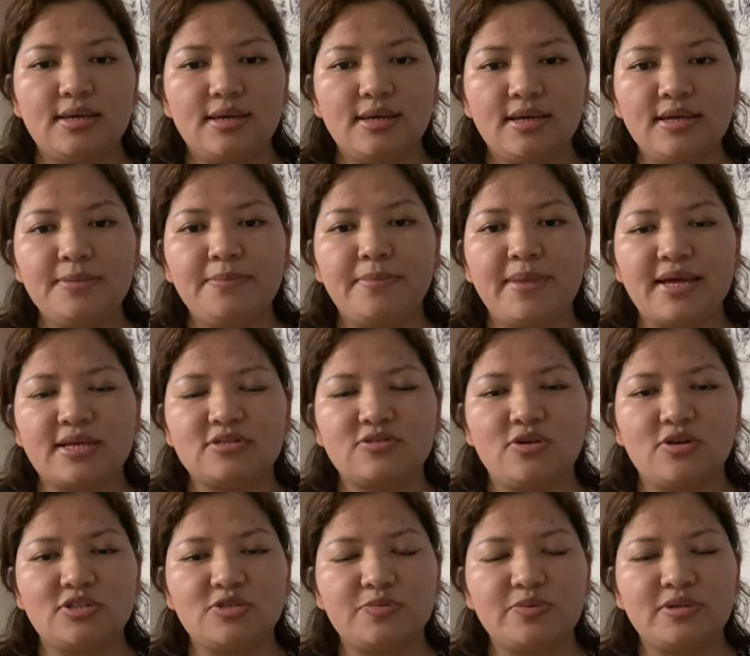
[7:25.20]
in Max
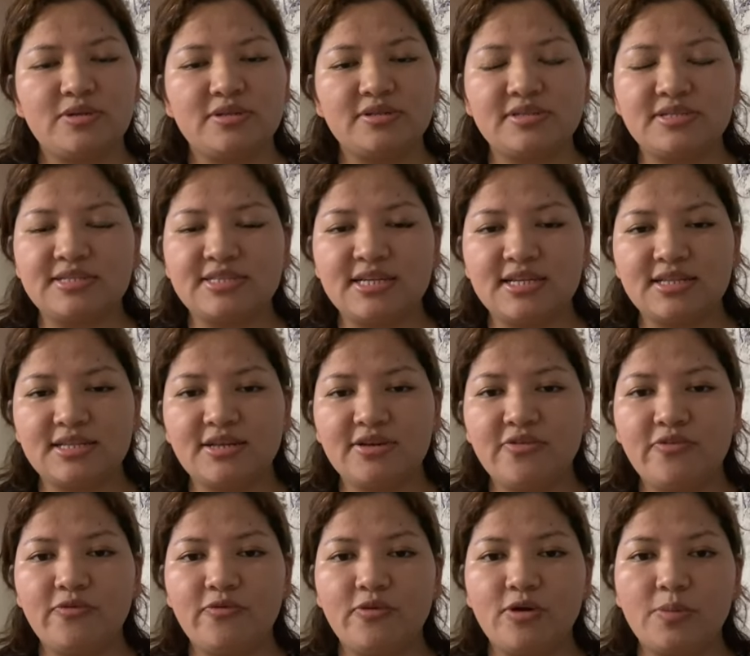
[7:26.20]
Hospital in Delhi
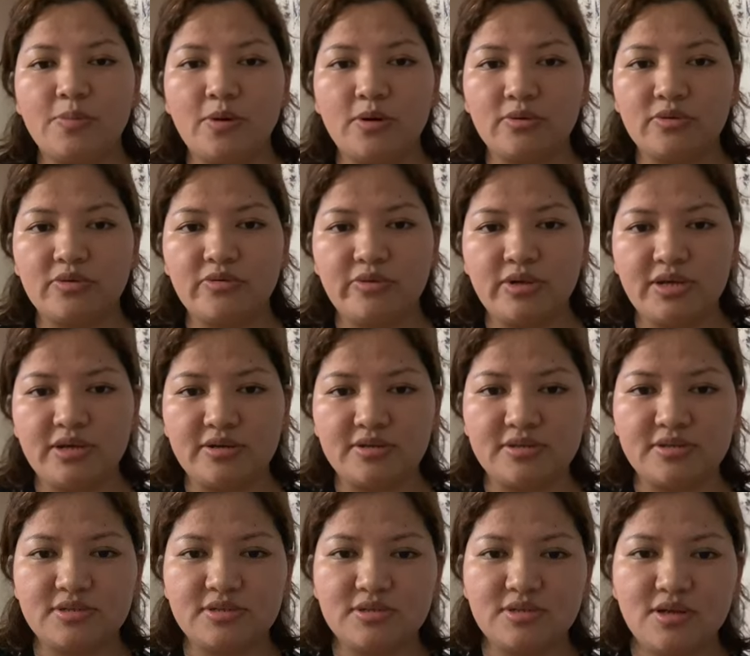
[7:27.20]
for about 3
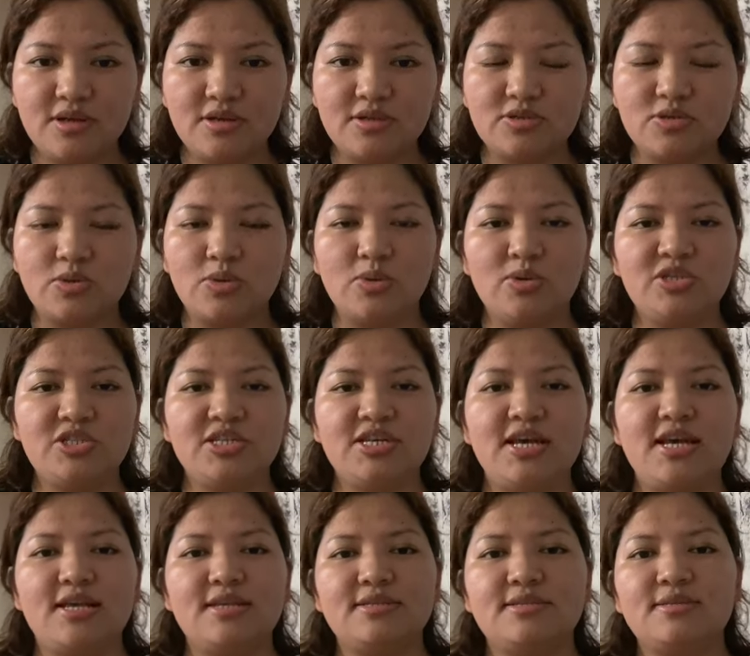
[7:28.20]
years. So she
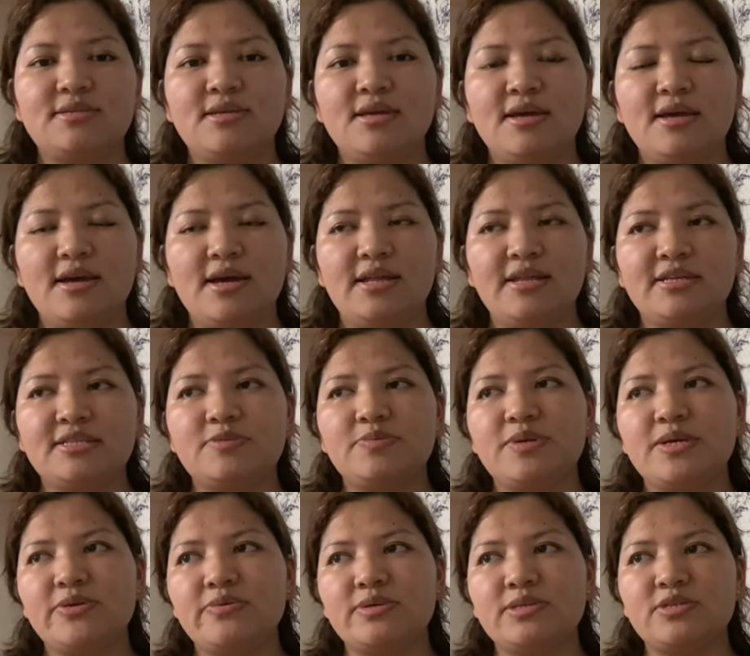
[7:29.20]
has an
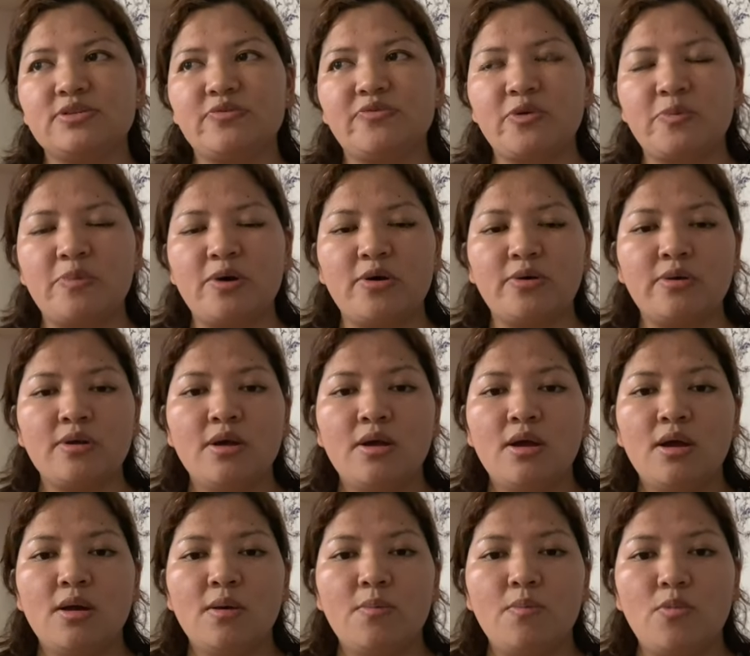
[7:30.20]
experience of about
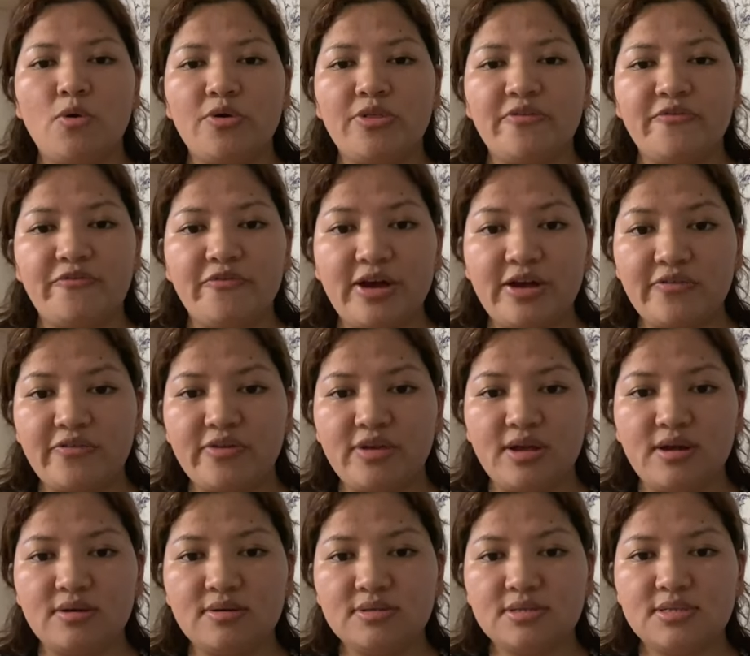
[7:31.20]
more than 5
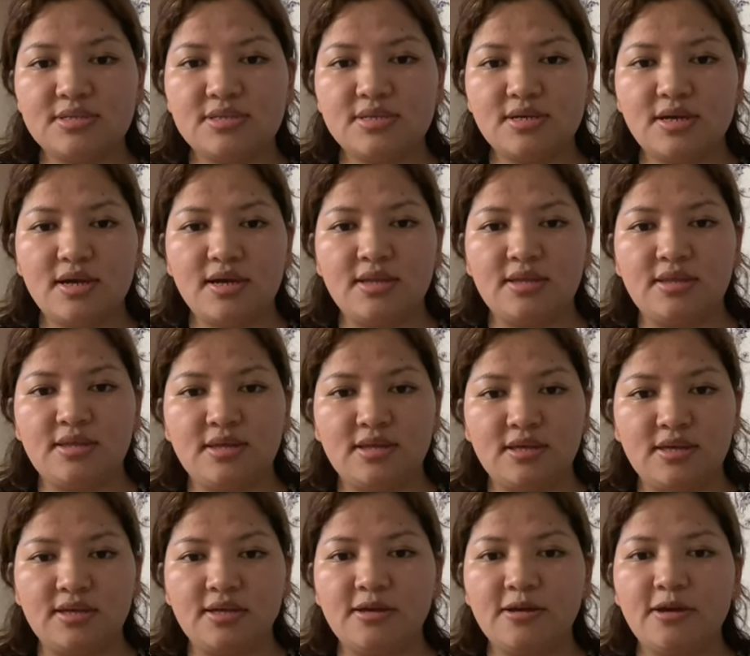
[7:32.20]
years in
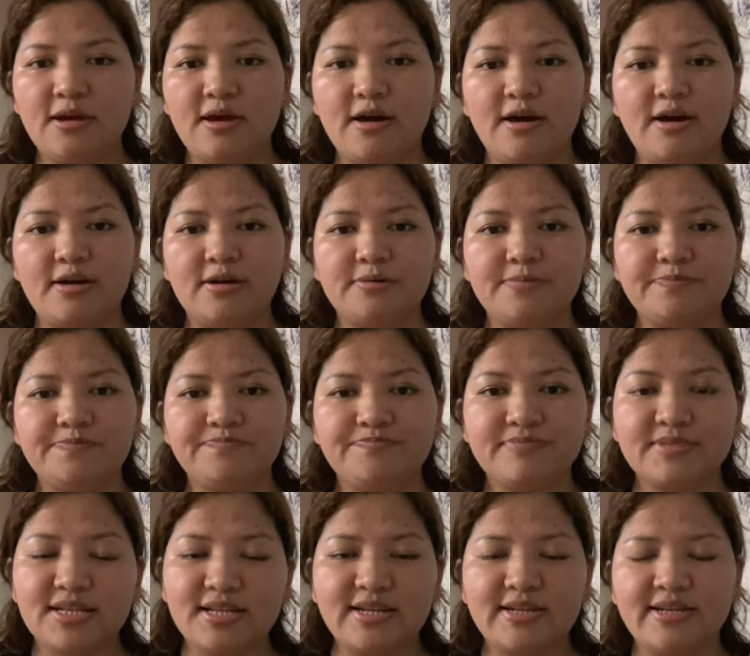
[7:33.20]
the
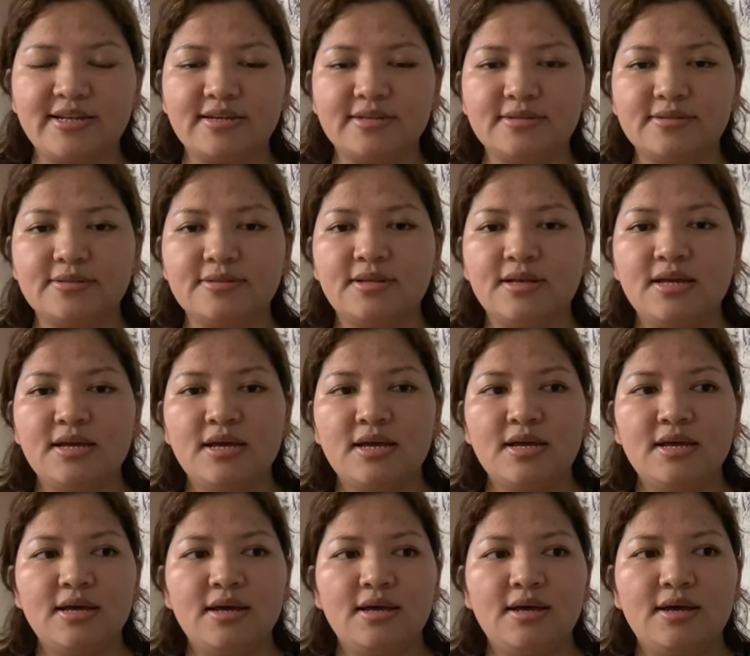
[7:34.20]
clinical
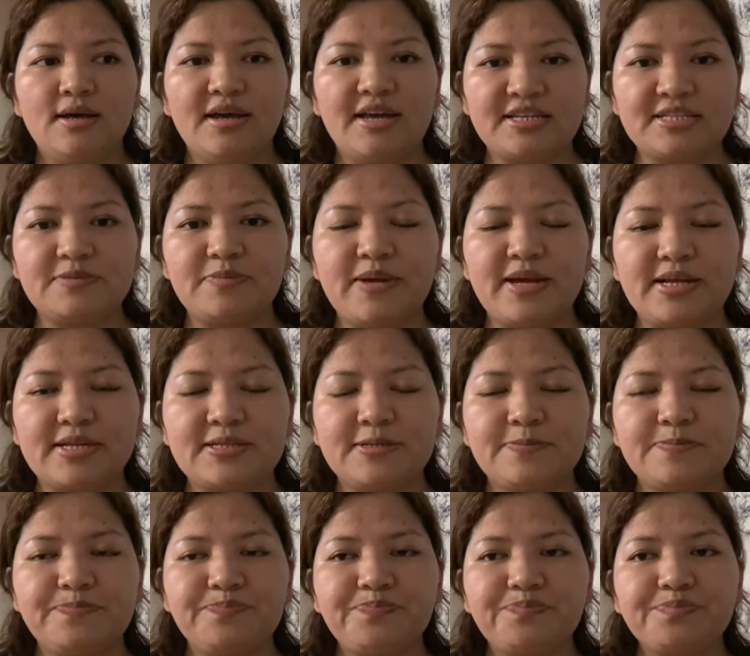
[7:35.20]
aspect.
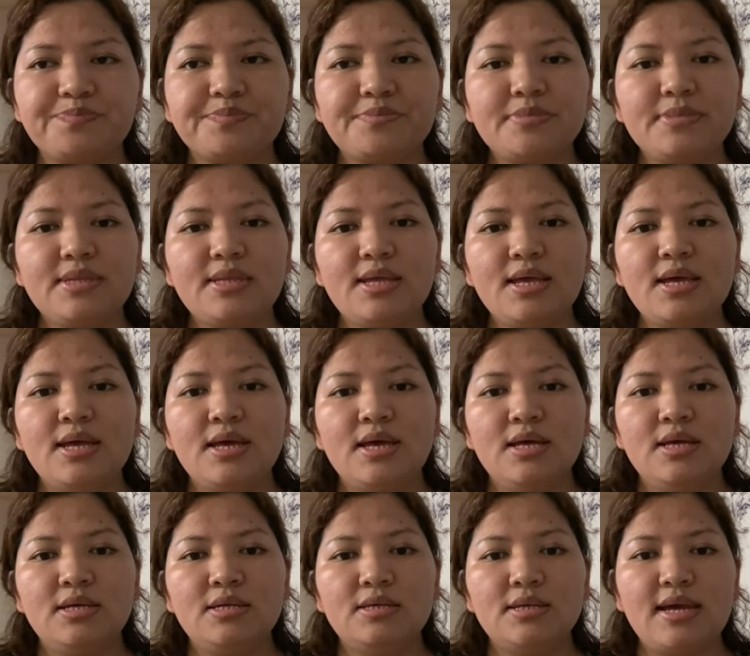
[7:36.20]

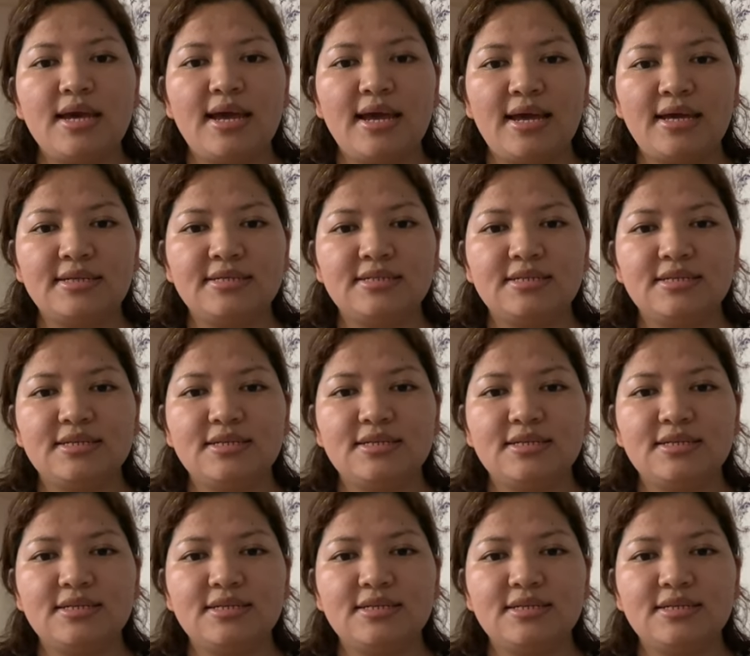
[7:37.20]
And